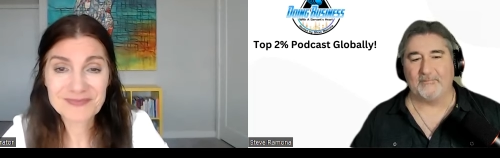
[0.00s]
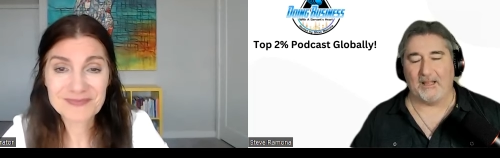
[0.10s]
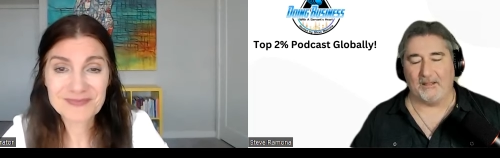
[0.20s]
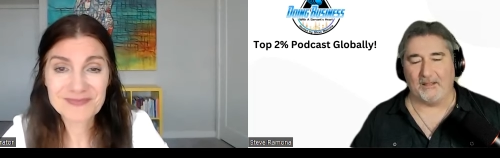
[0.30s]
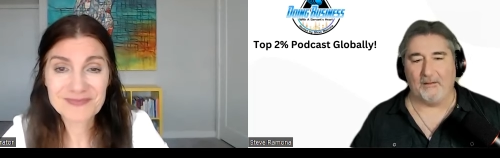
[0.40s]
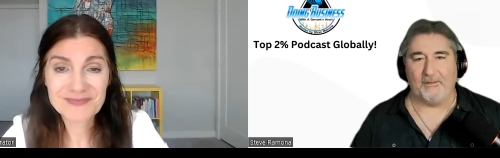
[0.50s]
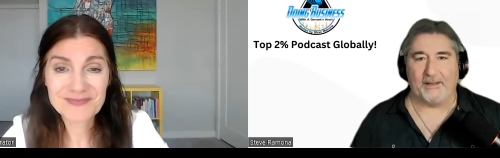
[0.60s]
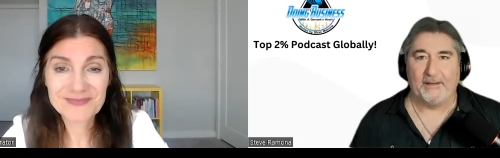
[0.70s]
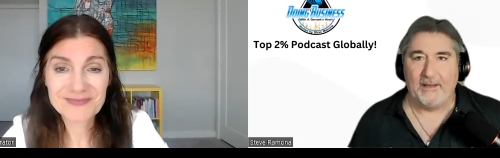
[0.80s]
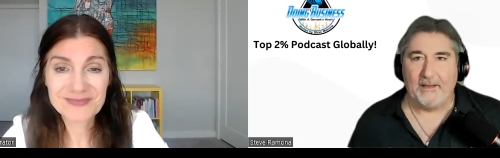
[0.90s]
Speaker 1: I love it
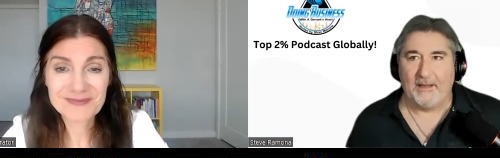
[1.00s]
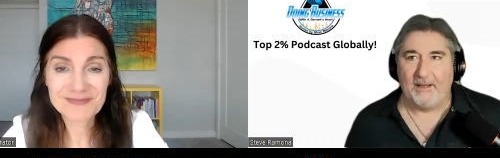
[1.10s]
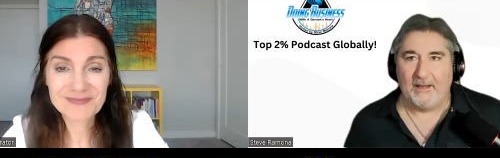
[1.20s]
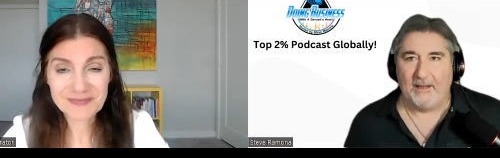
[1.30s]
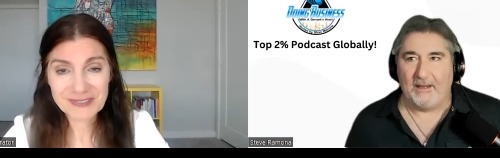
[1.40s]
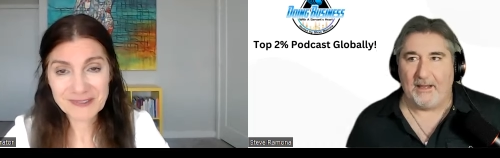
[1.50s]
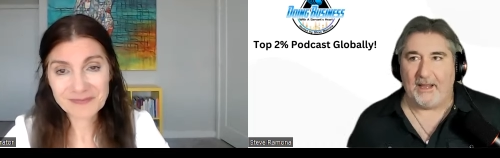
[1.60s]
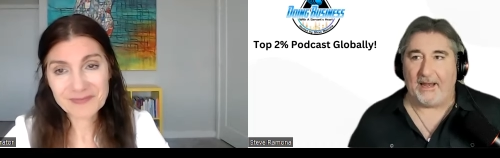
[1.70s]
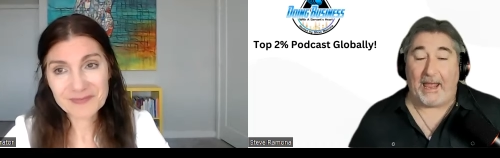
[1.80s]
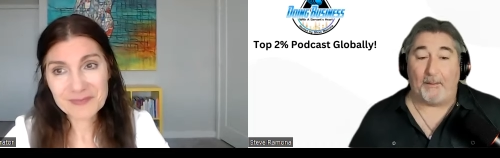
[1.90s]

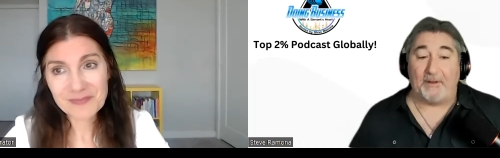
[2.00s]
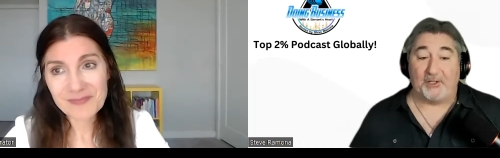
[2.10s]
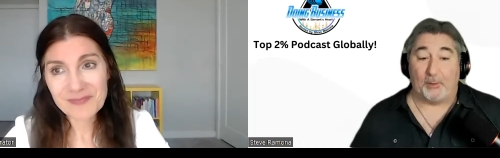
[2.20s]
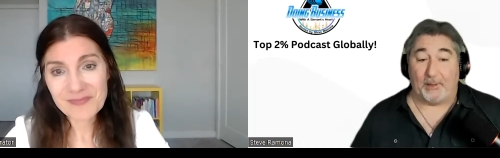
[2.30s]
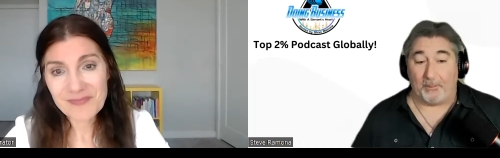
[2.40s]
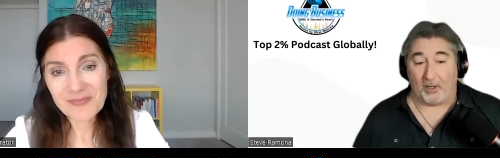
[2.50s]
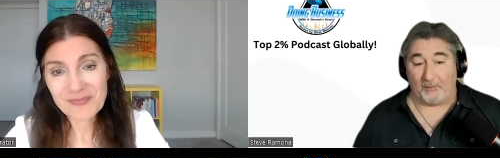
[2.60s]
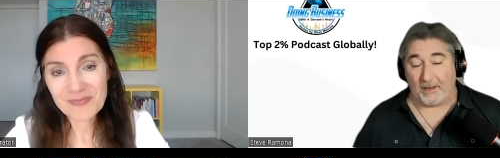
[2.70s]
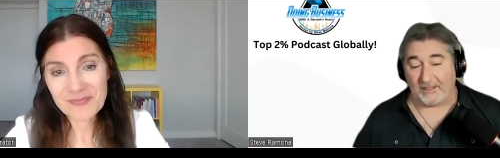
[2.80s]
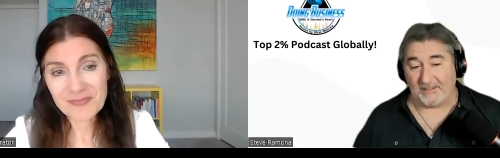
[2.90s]
and habits are a big part of
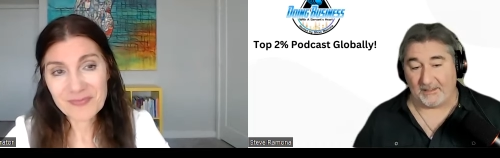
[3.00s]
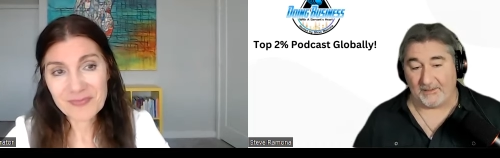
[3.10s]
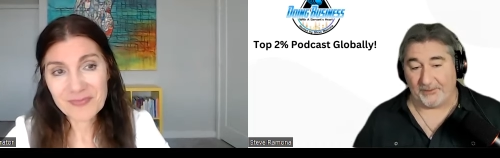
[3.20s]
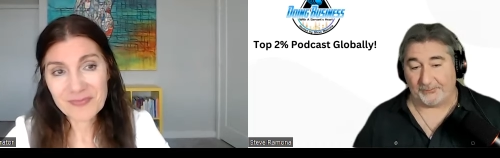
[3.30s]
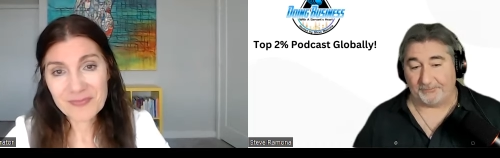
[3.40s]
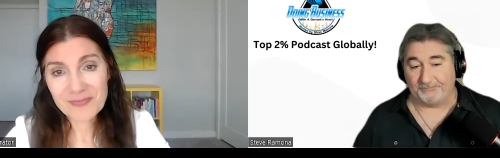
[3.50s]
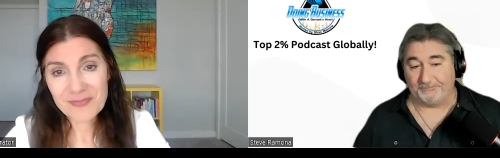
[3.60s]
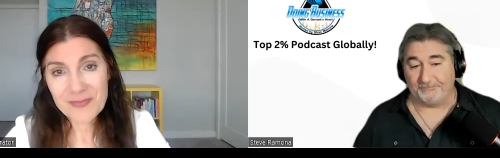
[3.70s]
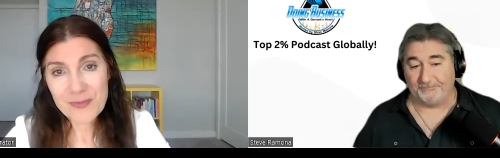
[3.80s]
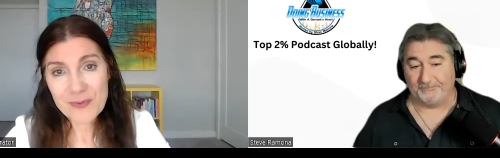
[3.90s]
mindset too.
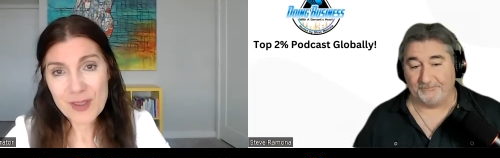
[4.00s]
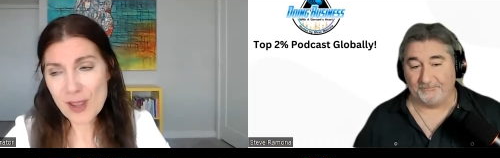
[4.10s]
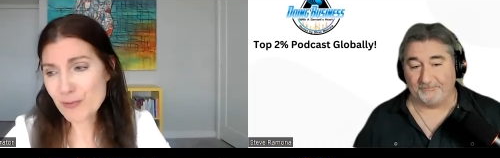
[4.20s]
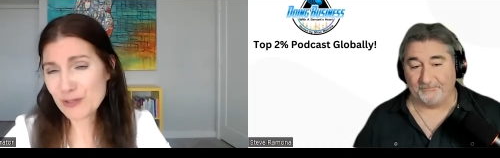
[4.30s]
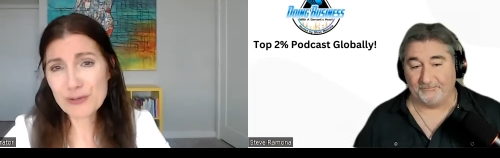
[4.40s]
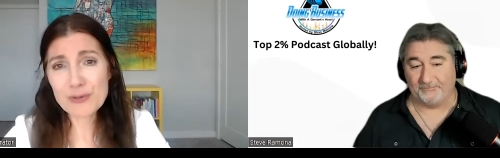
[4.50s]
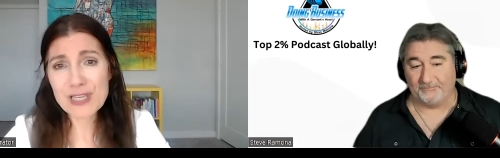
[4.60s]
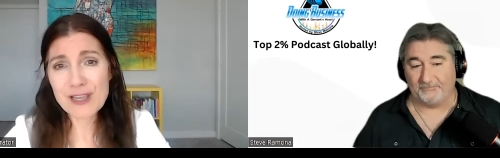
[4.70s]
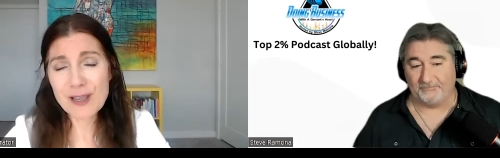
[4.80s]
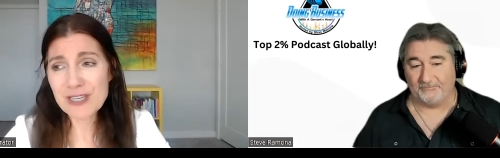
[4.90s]

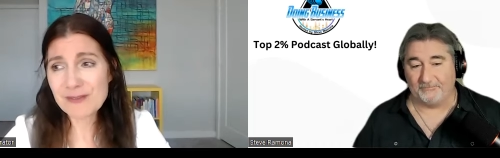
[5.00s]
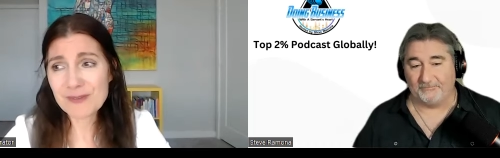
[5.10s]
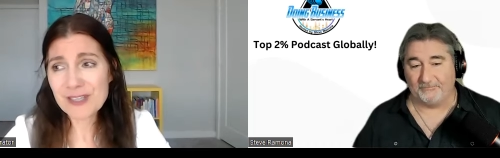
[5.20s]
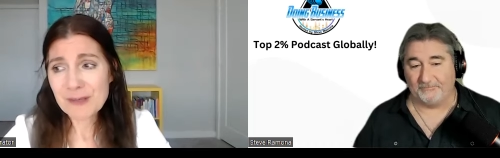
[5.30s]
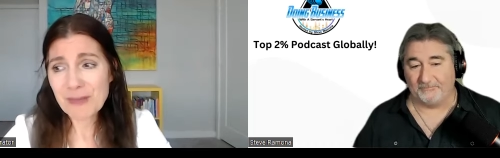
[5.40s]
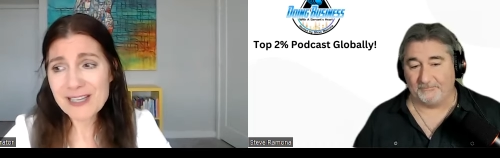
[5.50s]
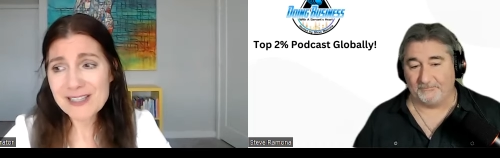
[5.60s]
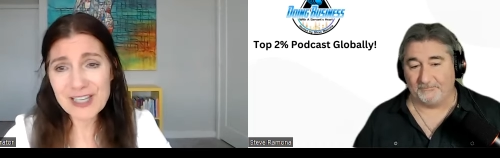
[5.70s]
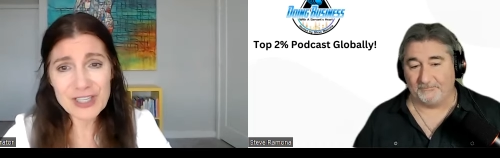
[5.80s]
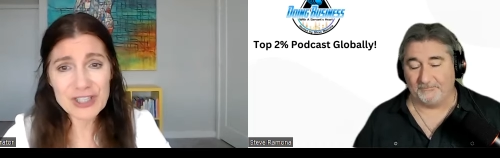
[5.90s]
Speaker 2: Absolutely. I mean, mindset